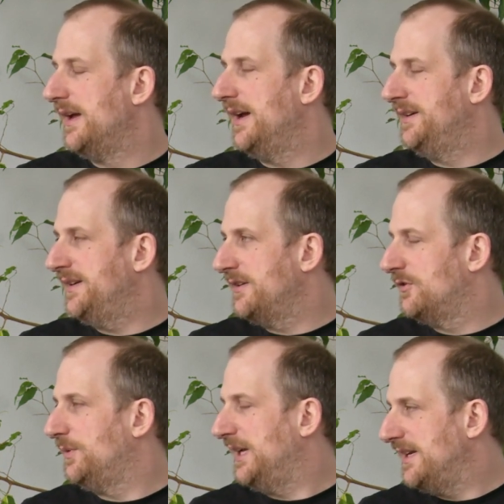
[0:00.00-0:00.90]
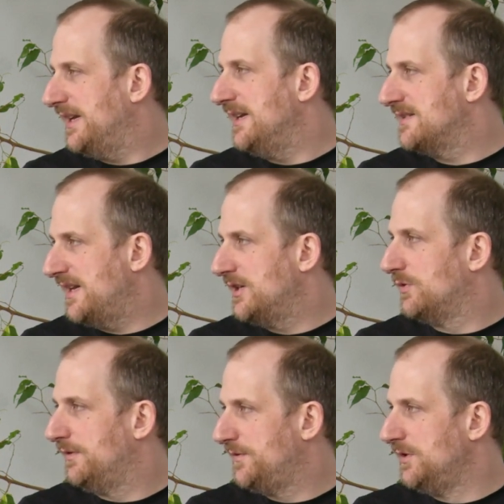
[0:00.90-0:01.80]
and then create a
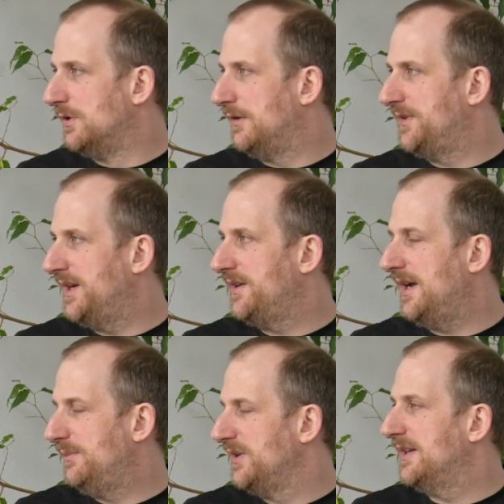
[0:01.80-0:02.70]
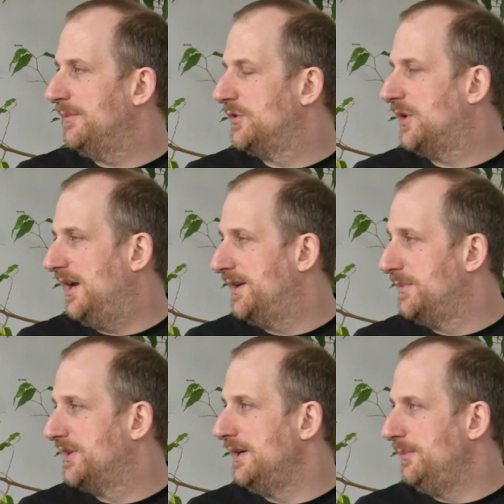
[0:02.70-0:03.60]
central view of that, helping them to
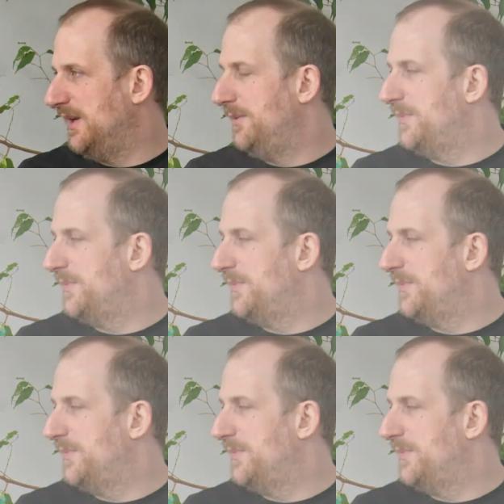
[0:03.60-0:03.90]
ultimately build